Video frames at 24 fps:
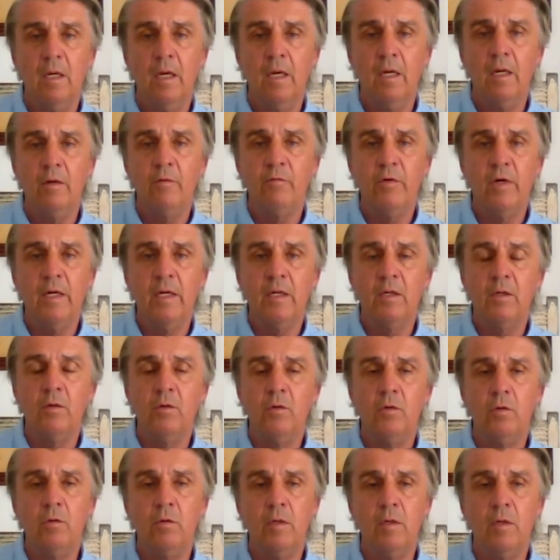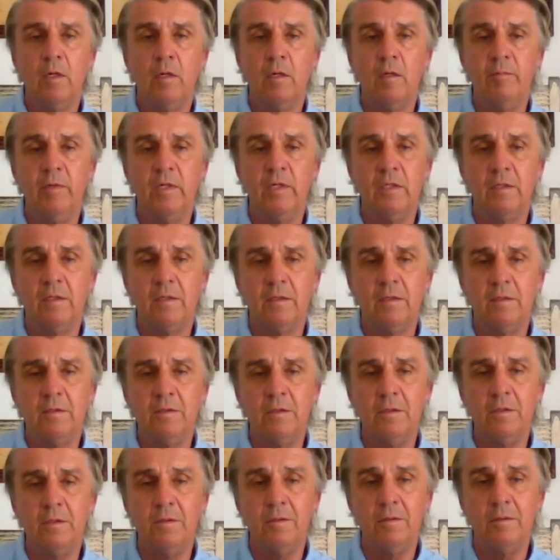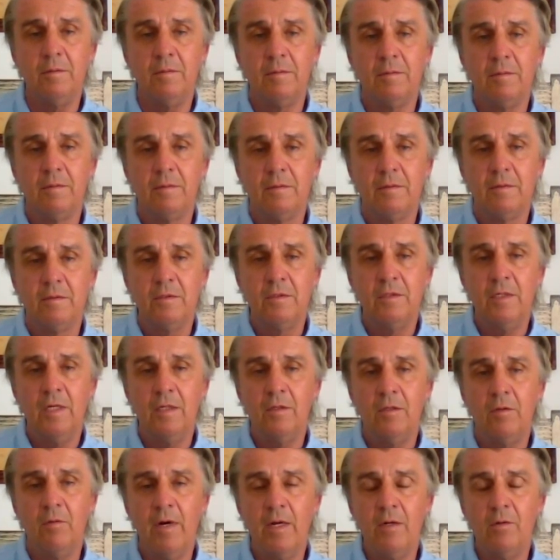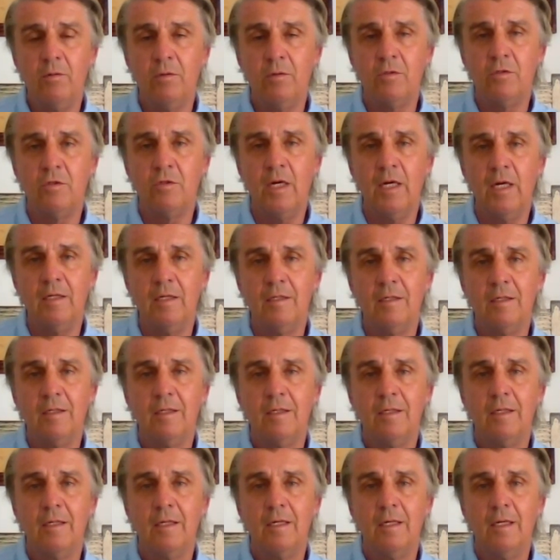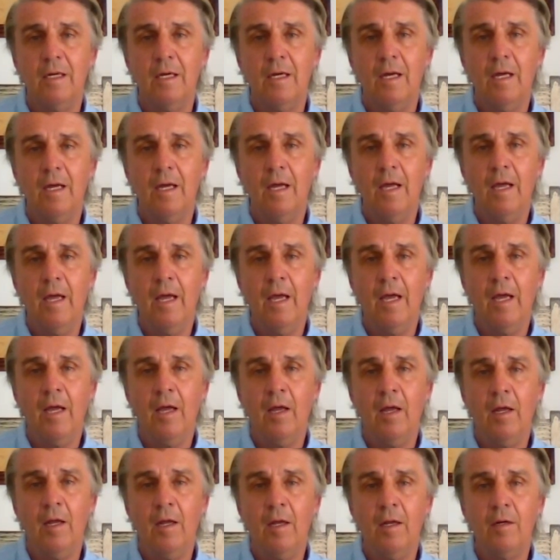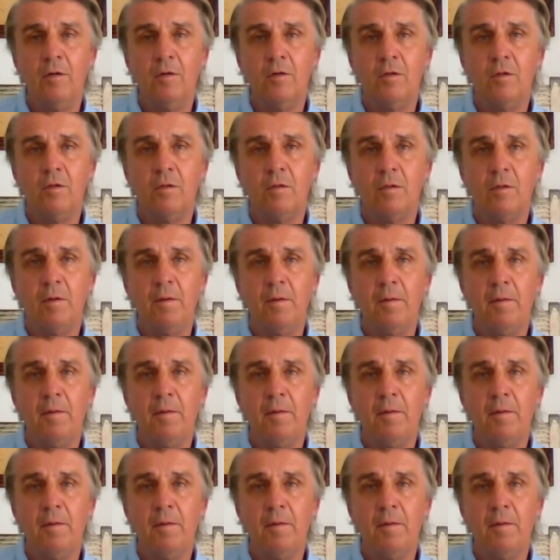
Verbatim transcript: And if I can do a little bit to set the record straight and